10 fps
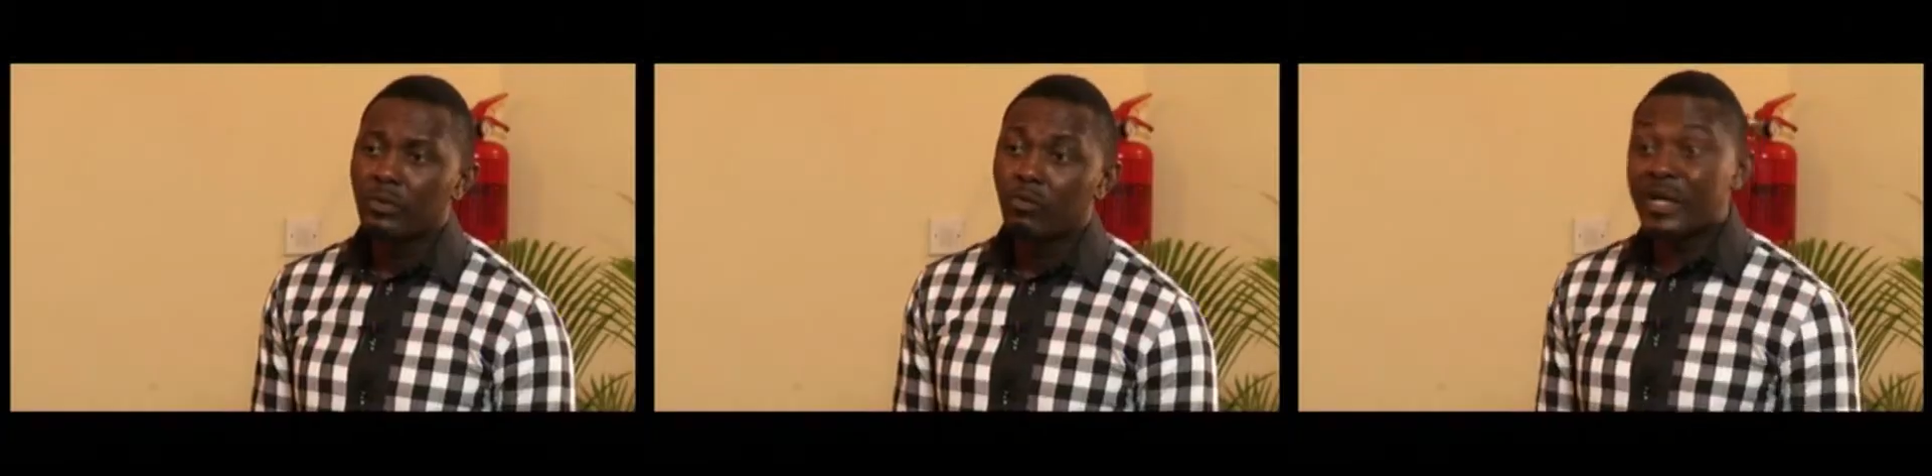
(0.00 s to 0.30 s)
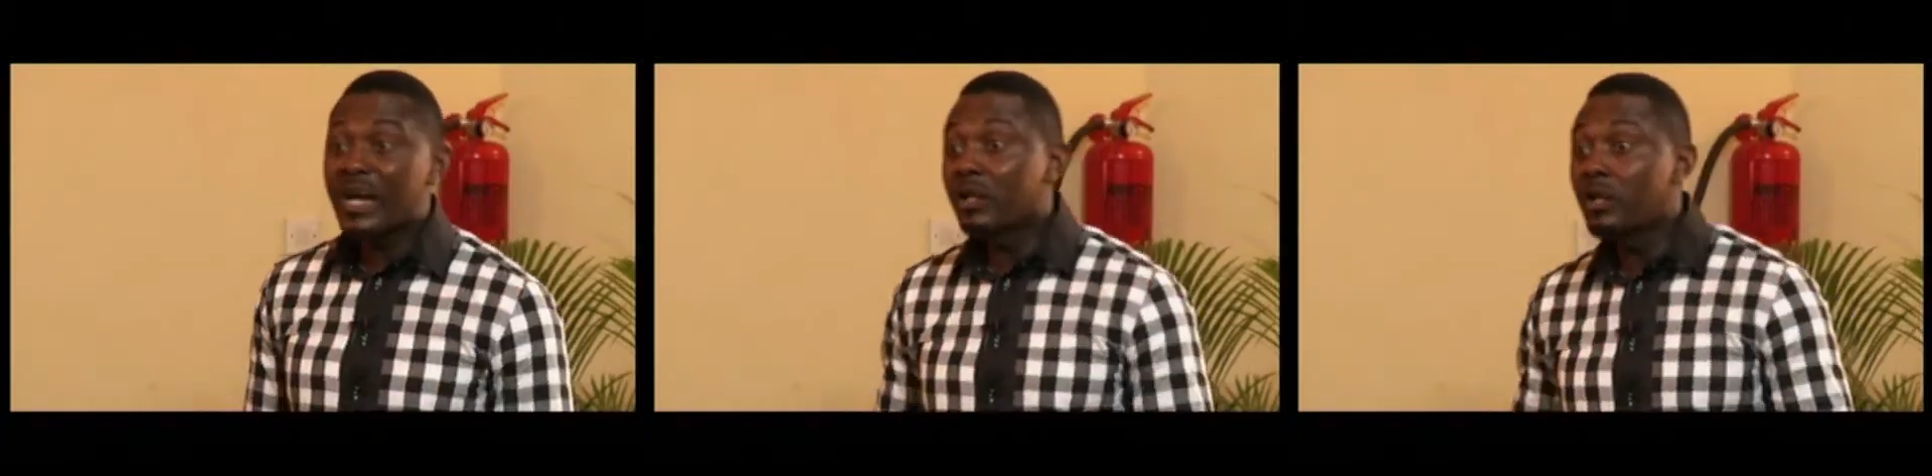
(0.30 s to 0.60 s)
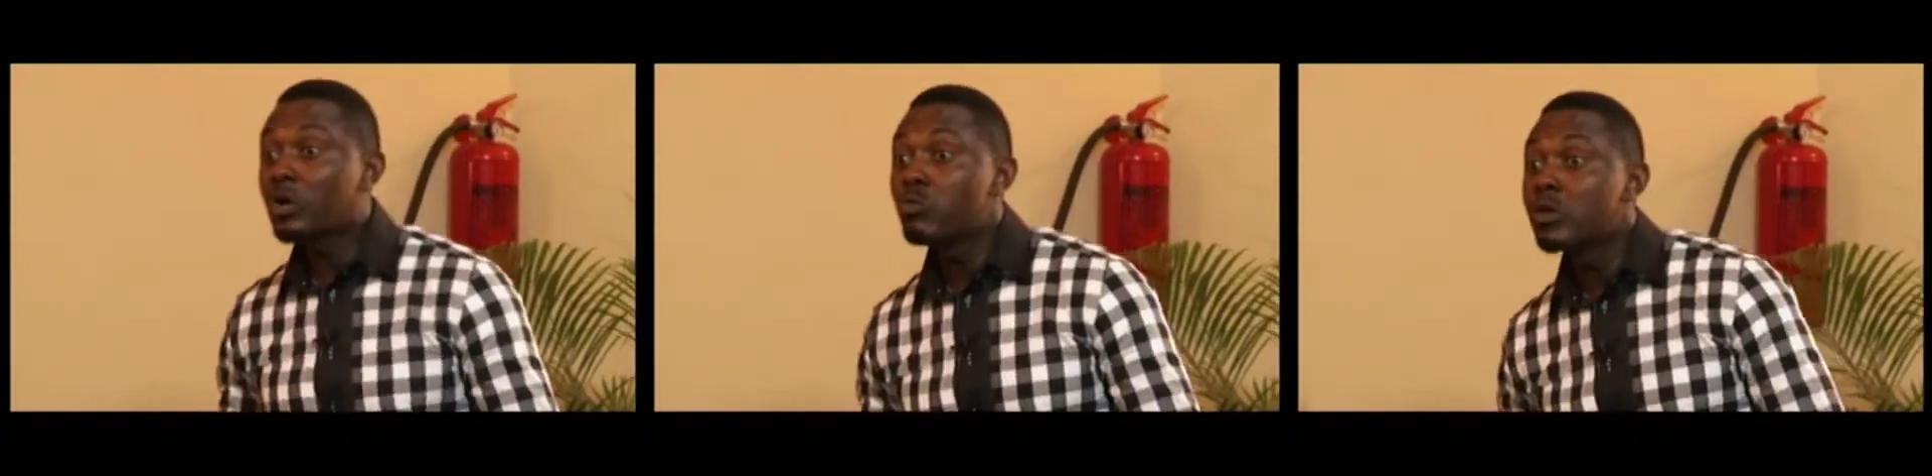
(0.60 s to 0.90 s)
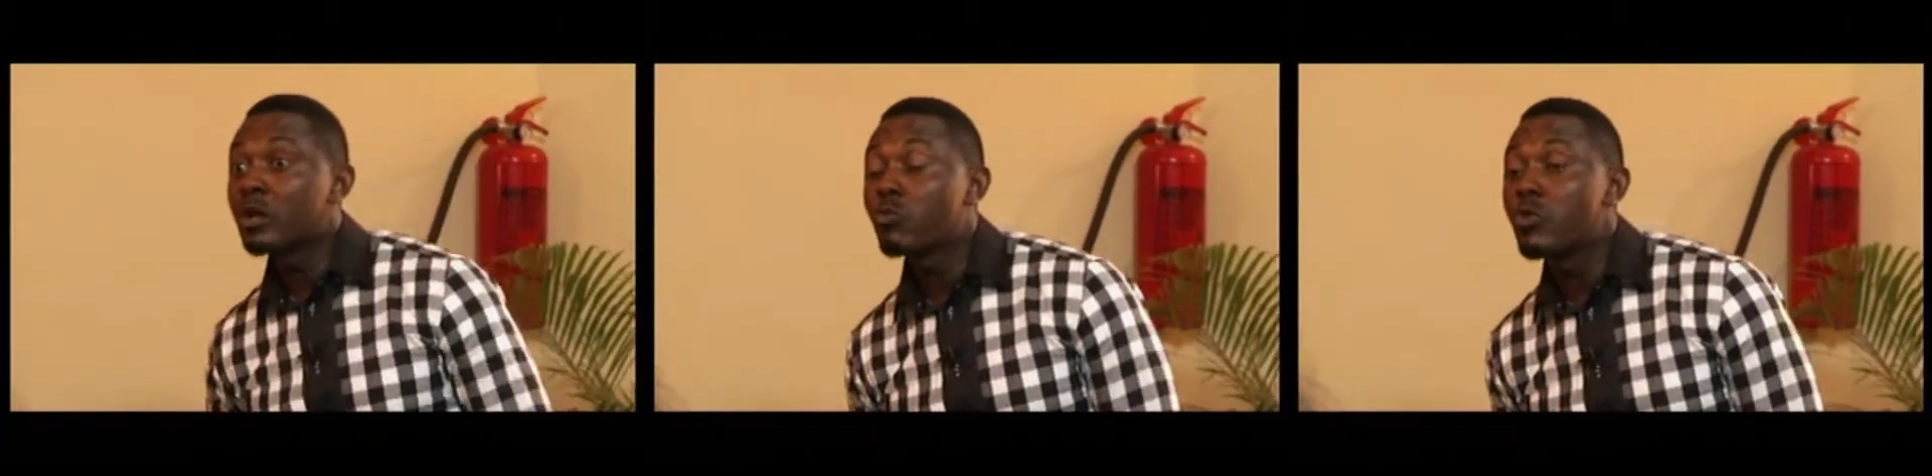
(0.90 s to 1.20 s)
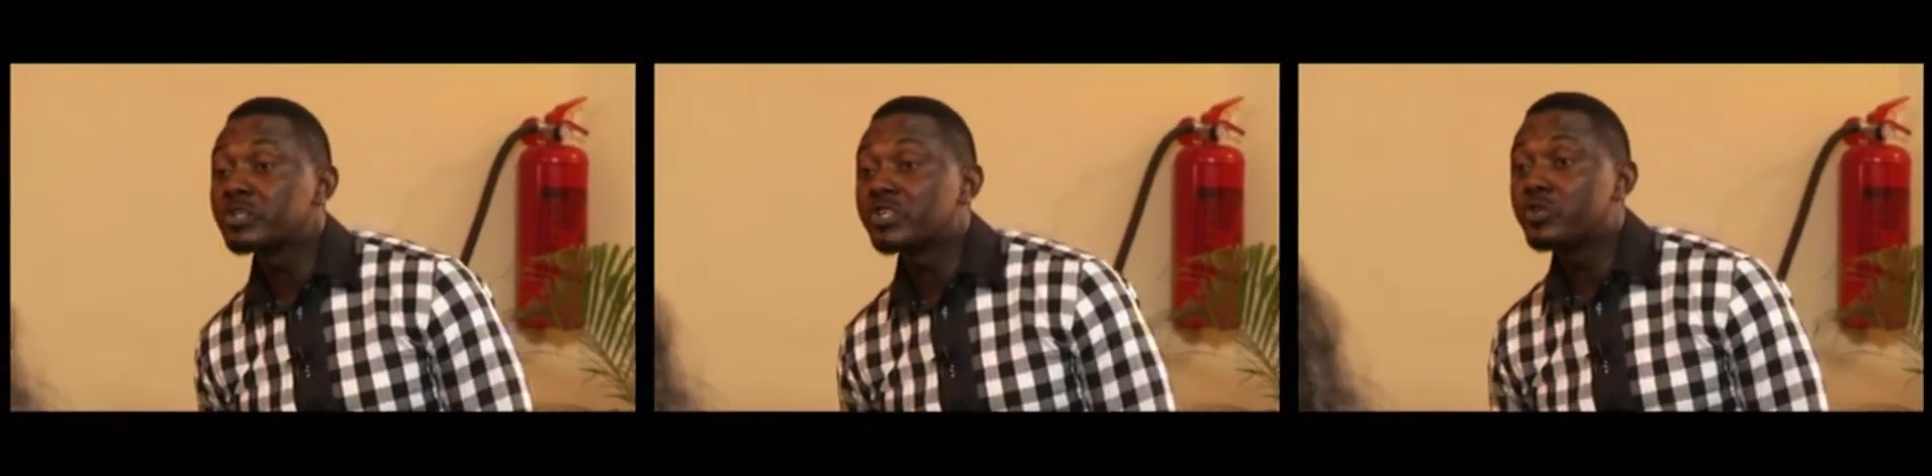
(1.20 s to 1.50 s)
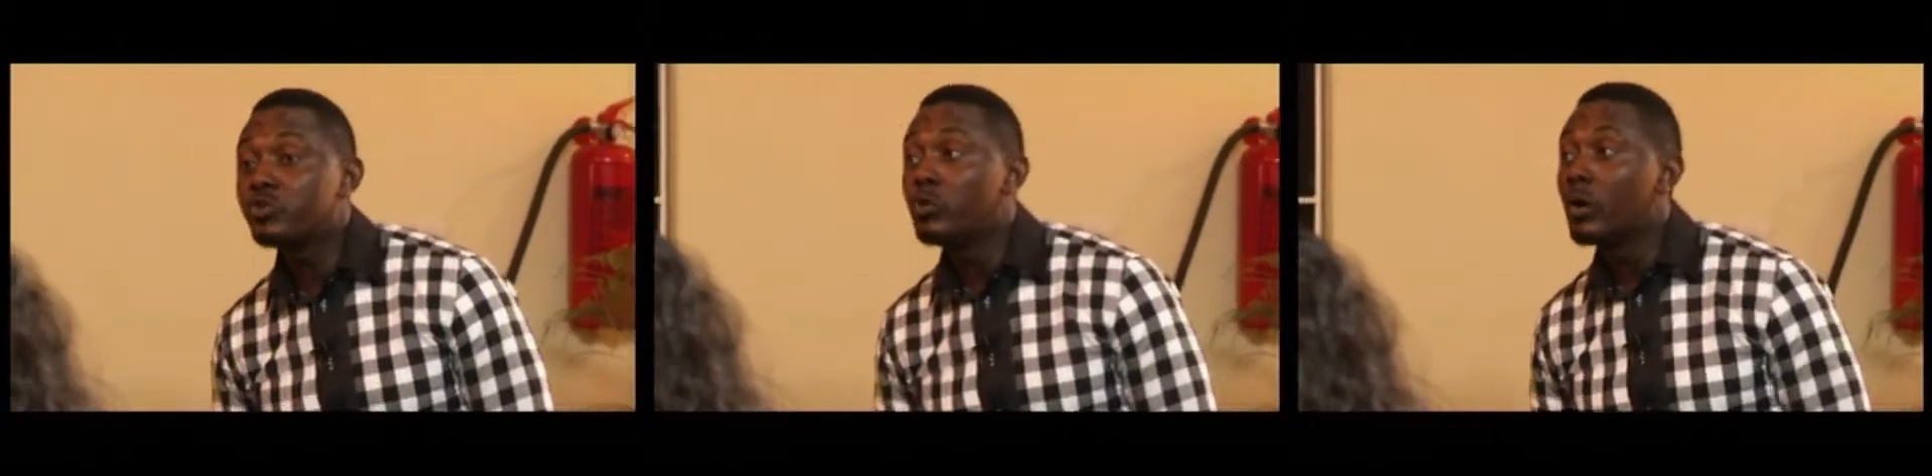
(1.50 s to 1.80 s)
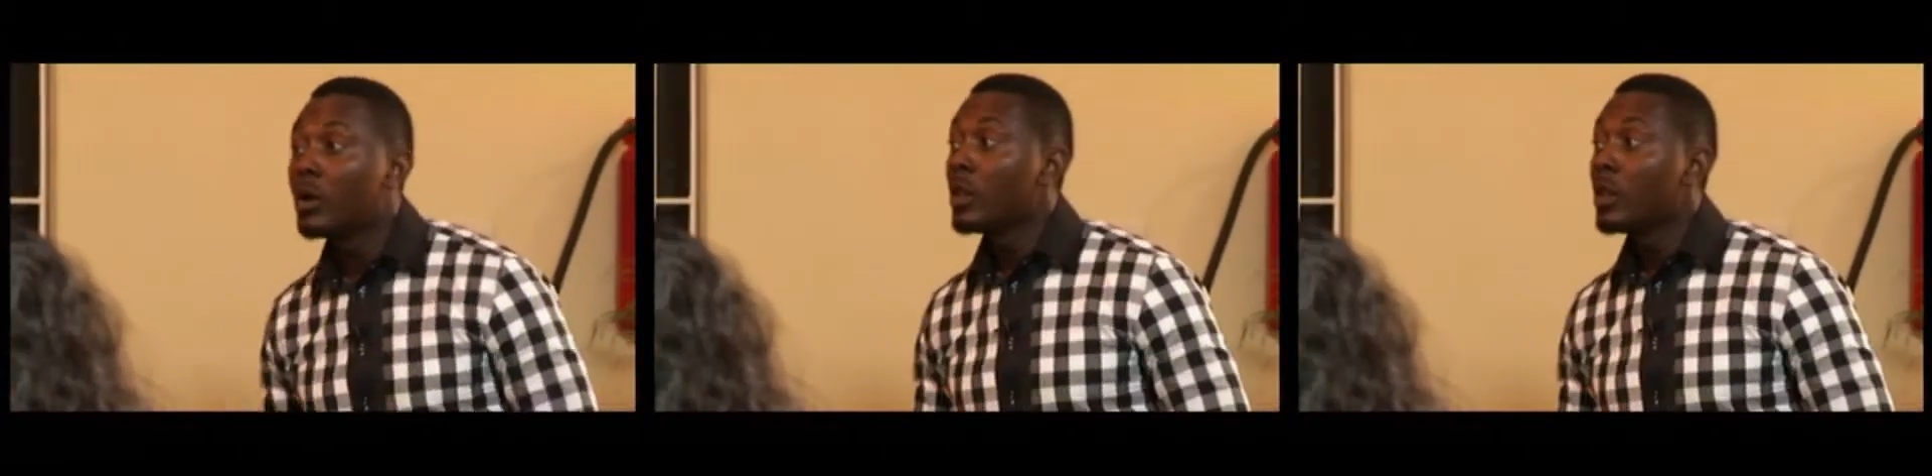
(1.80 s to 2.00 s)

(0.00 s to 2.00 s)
We got a lot, of, a lot of work to do.